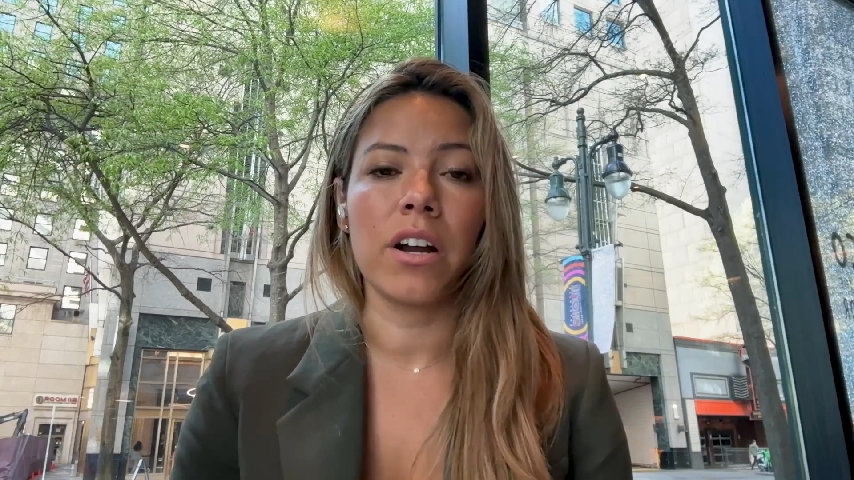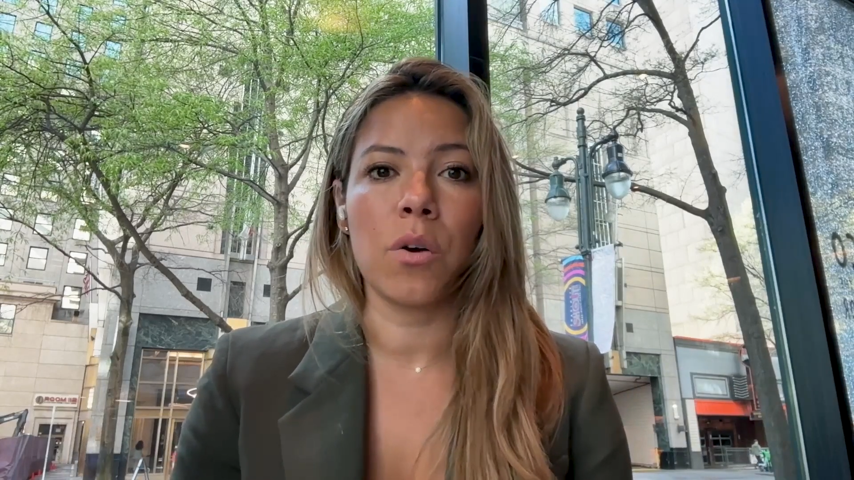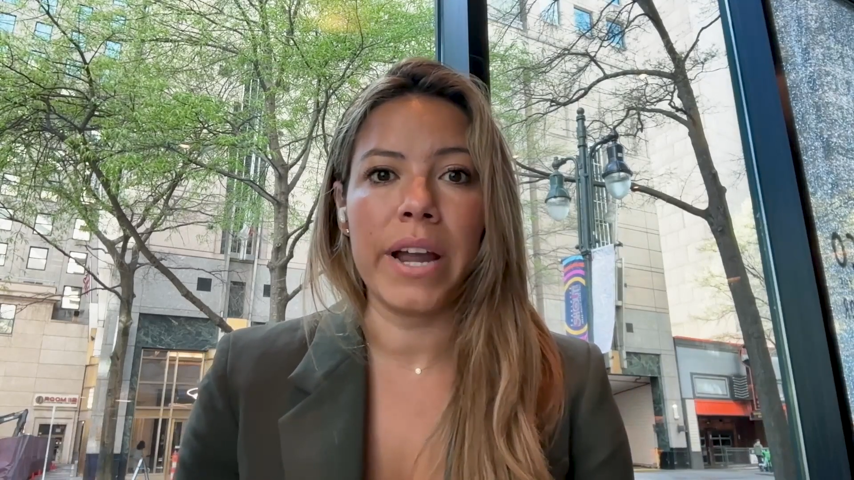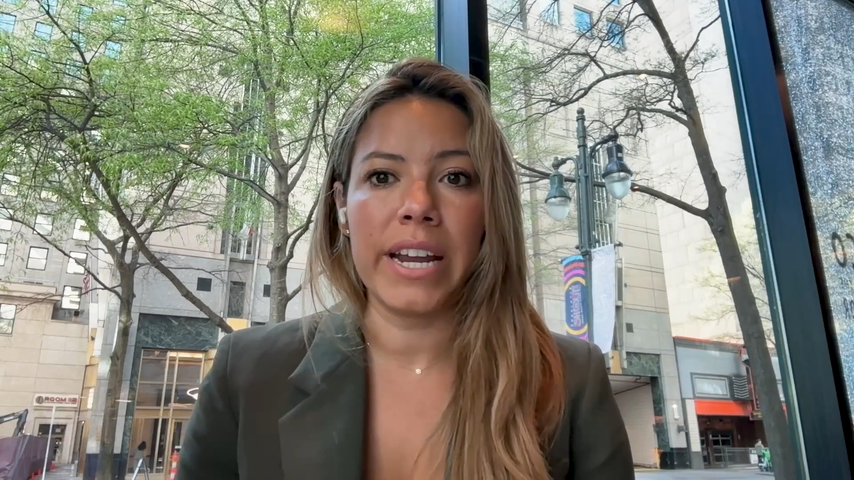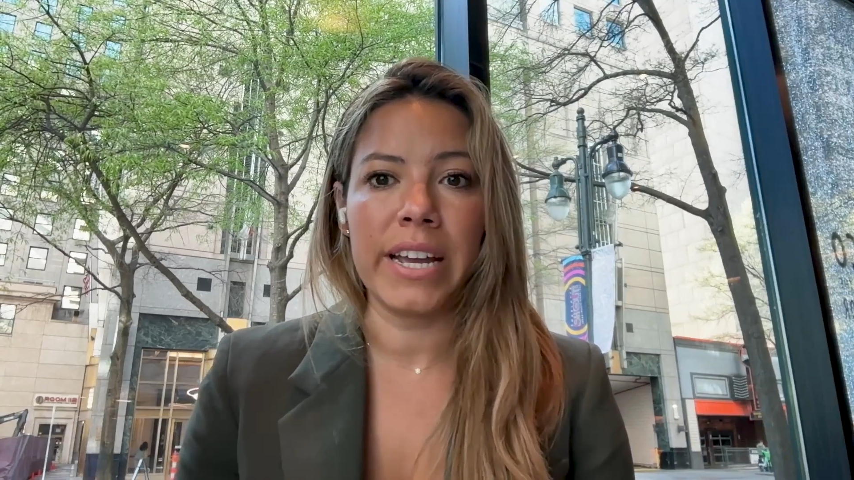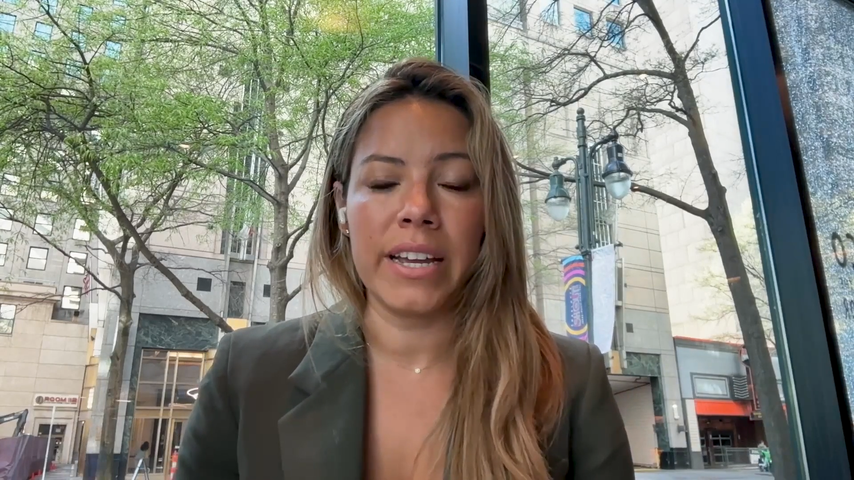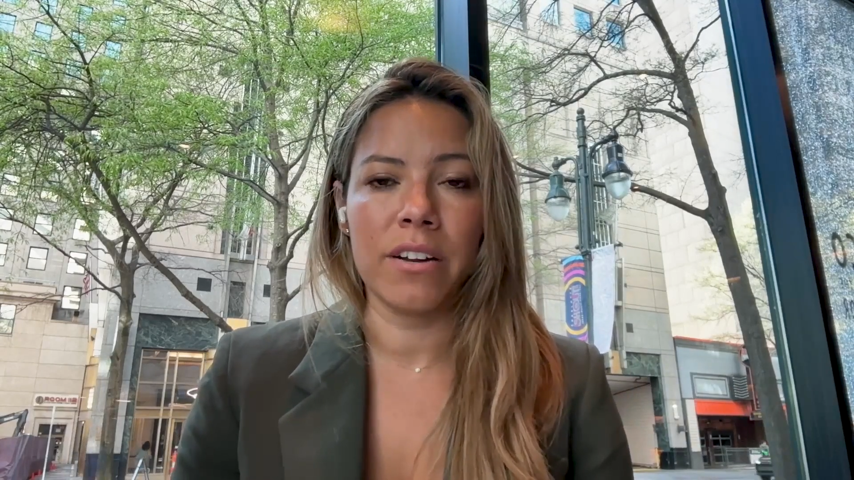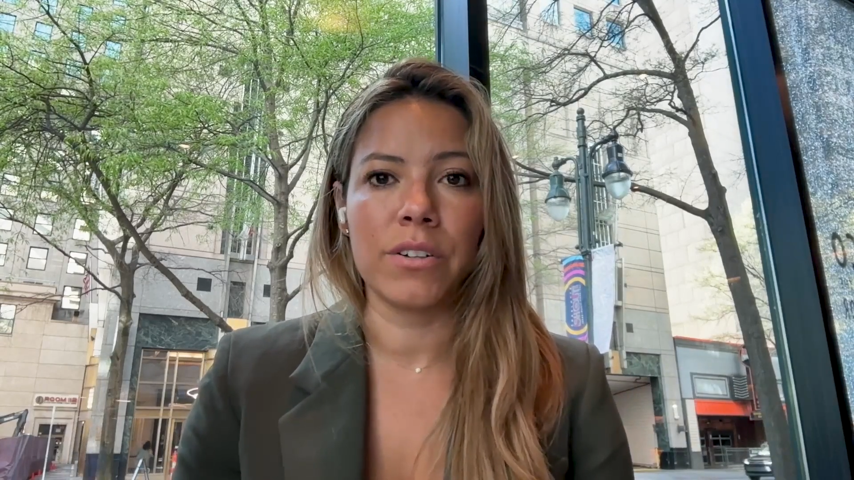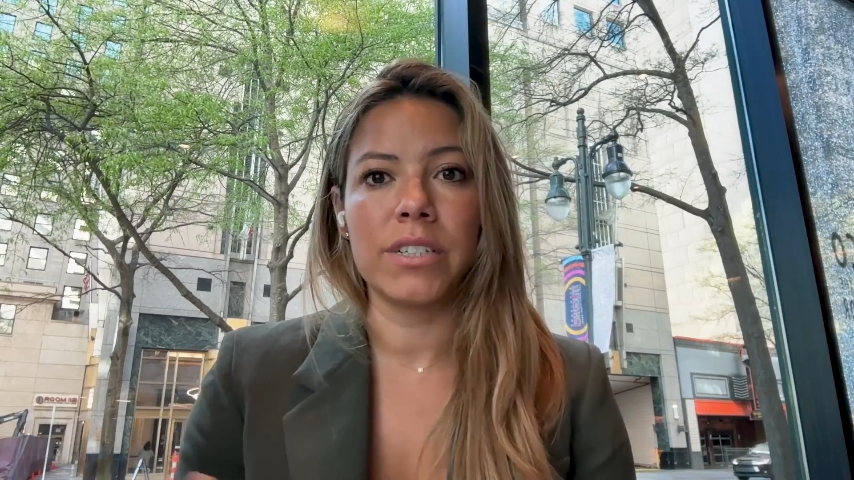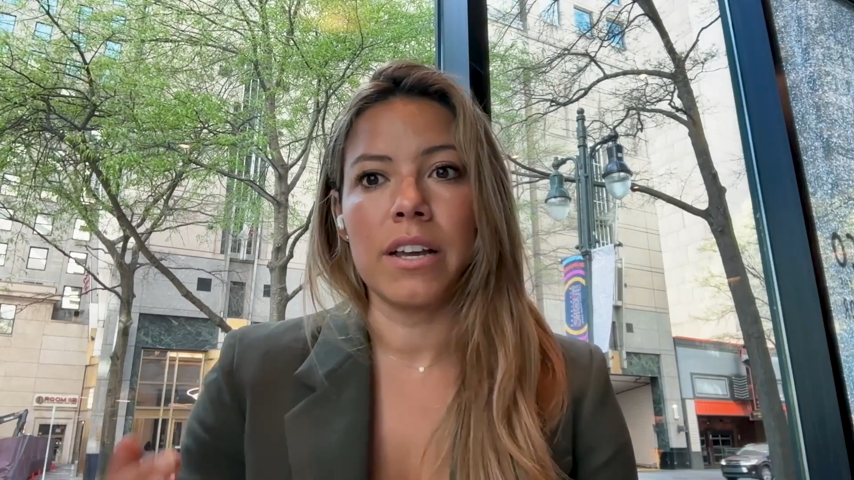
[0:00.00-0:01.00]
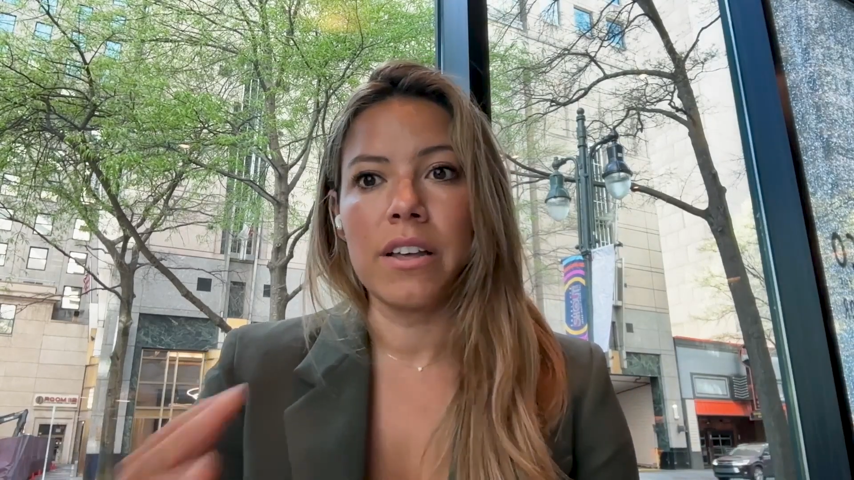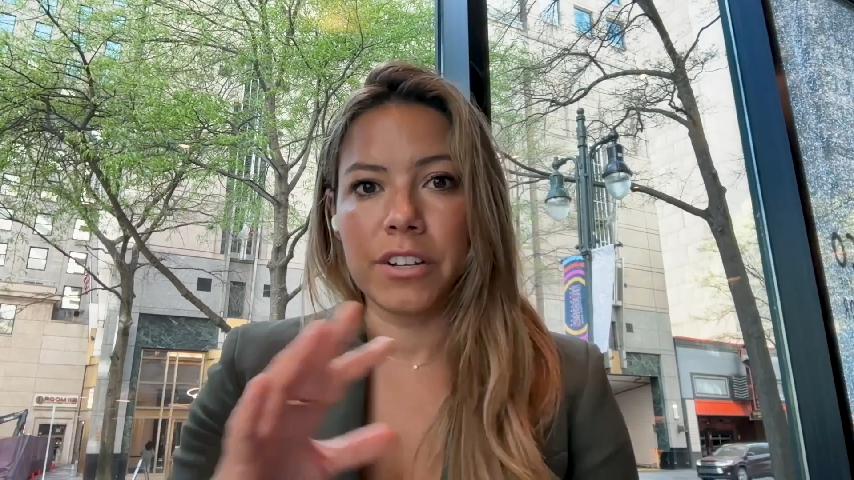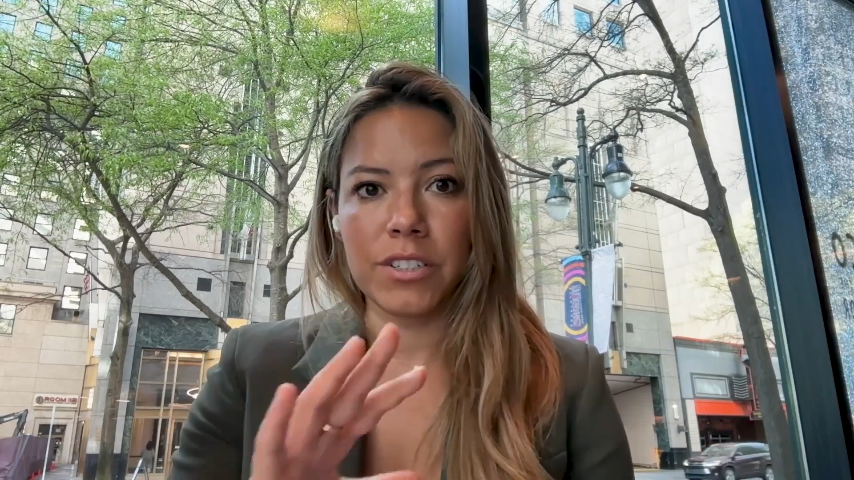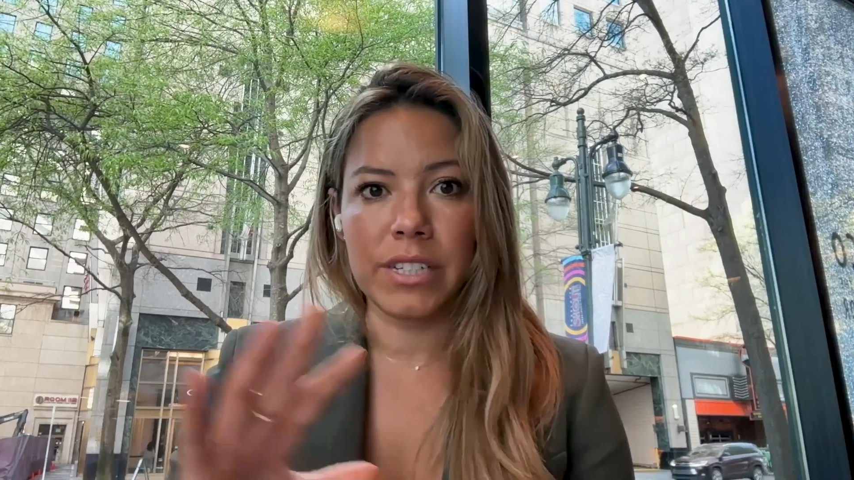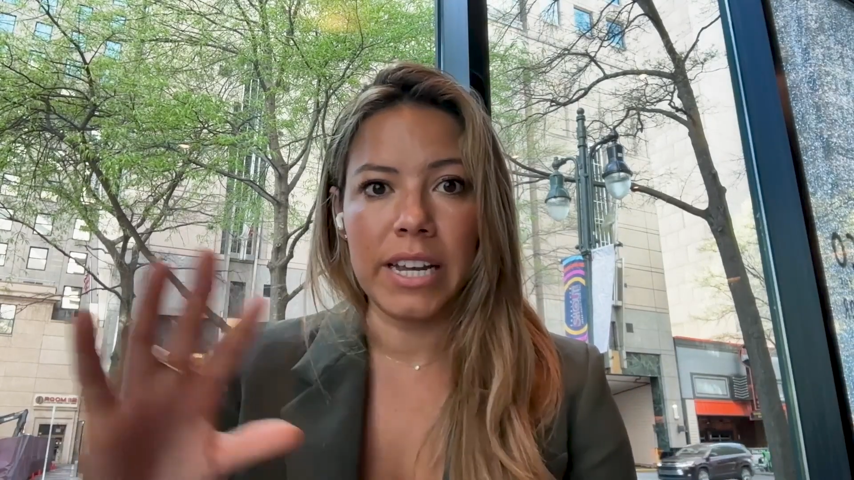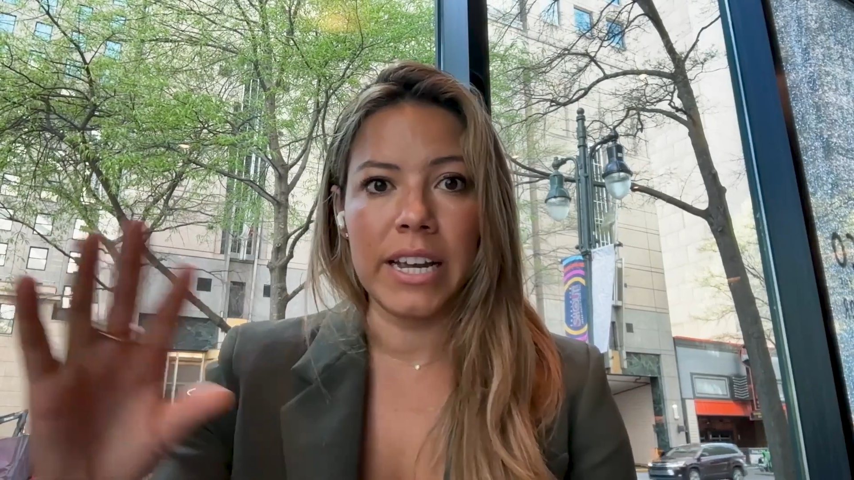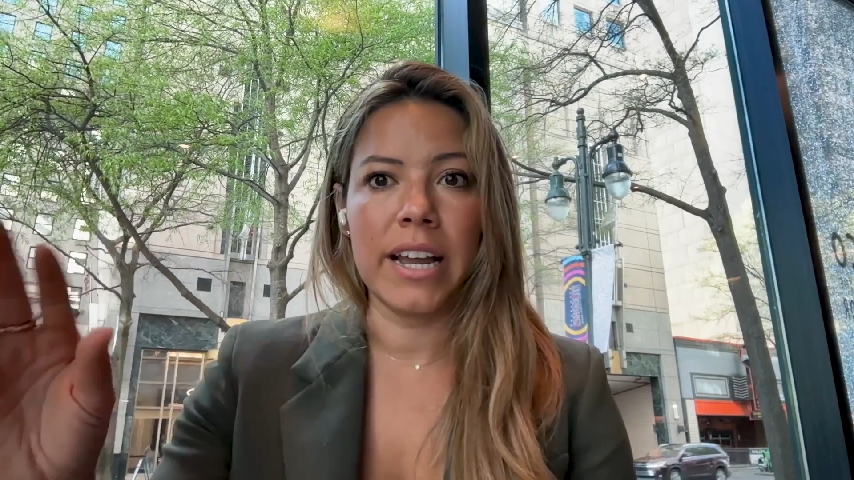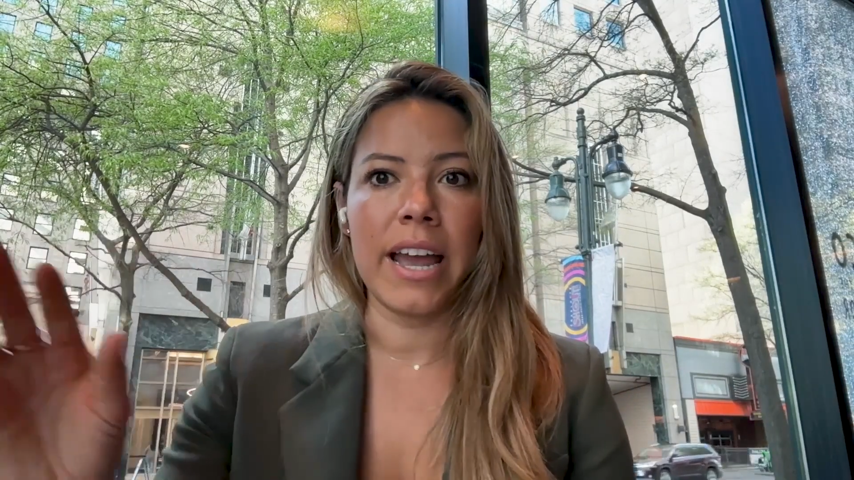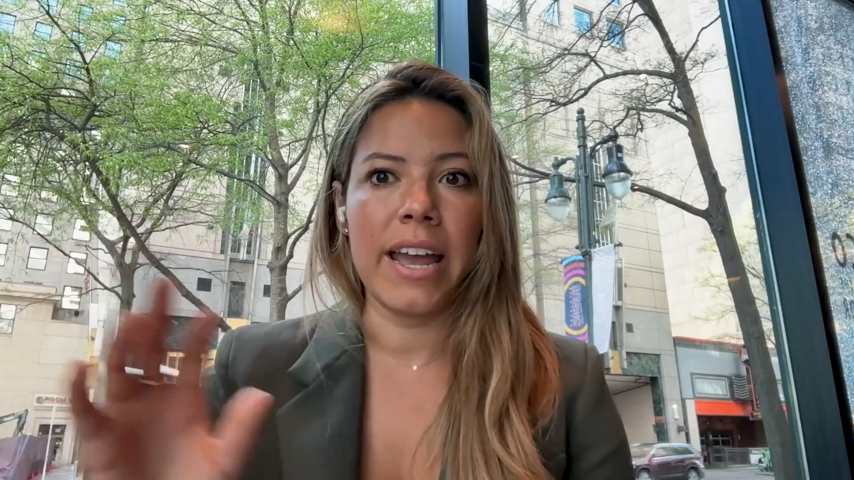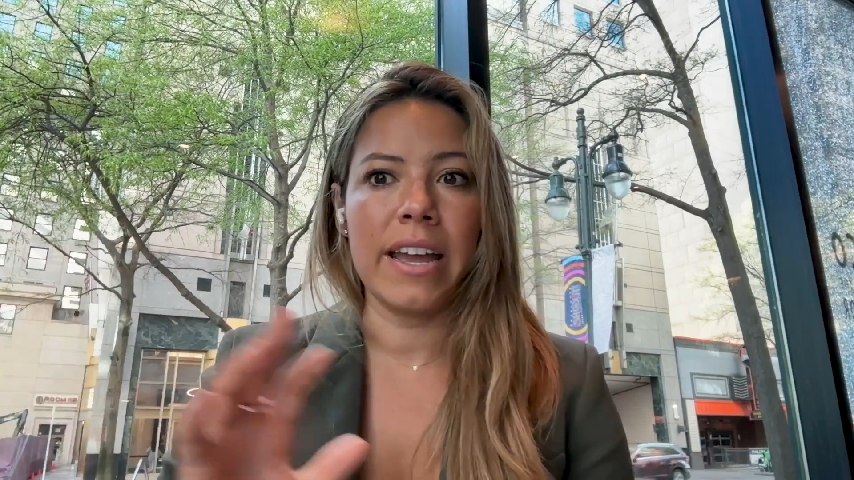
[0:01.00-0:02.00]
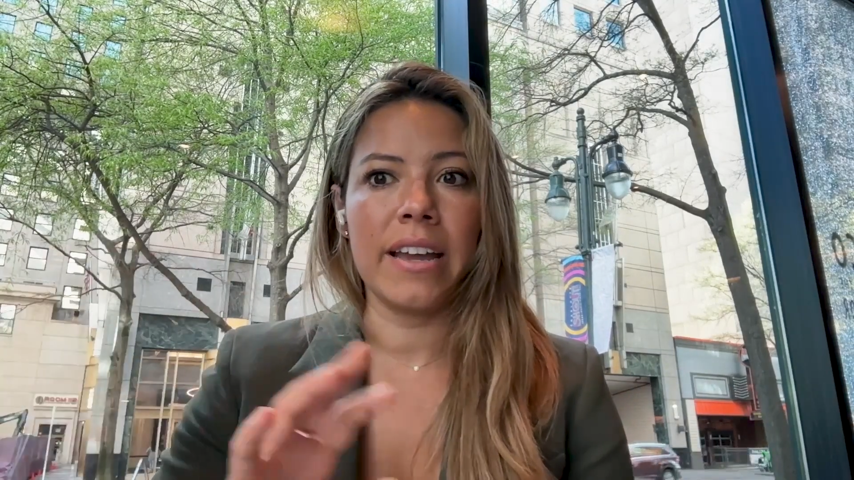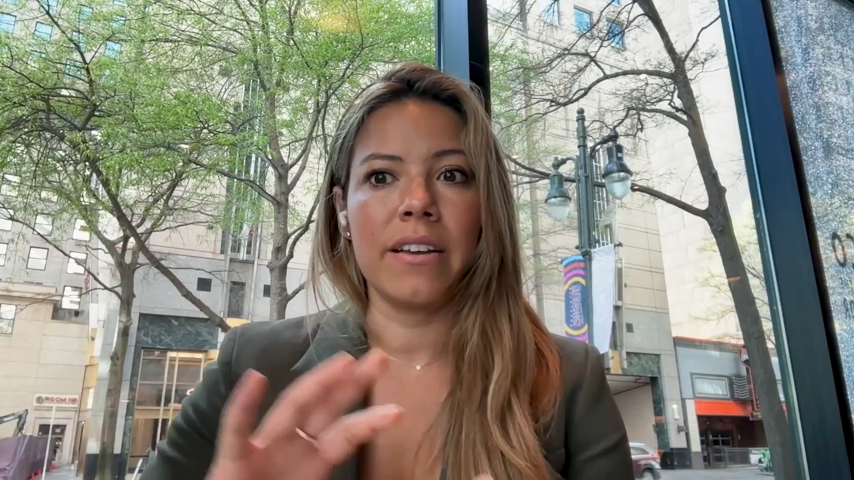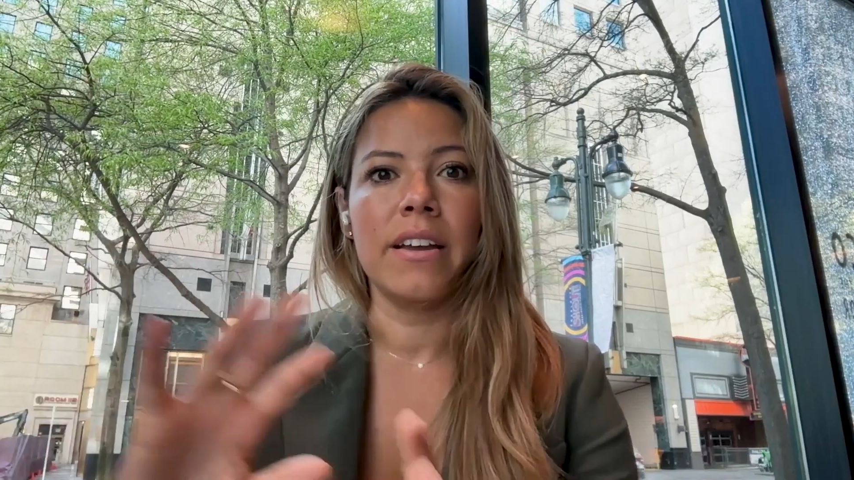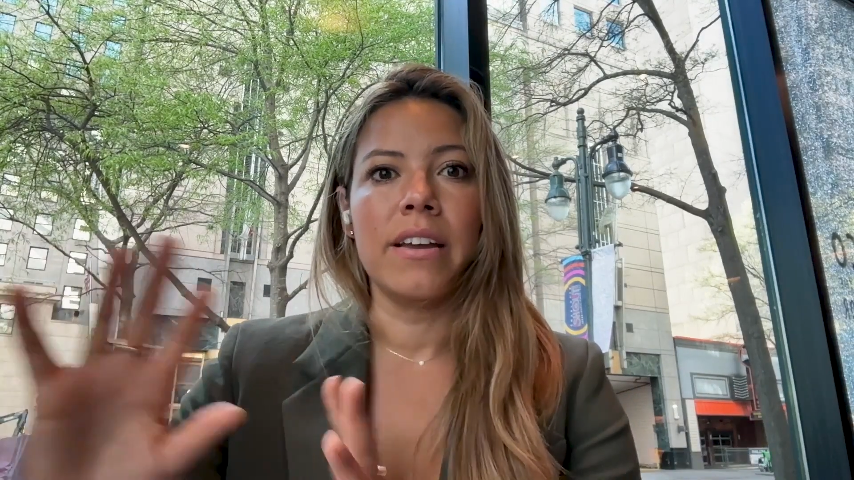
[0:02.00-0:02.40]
equating or they're seeing a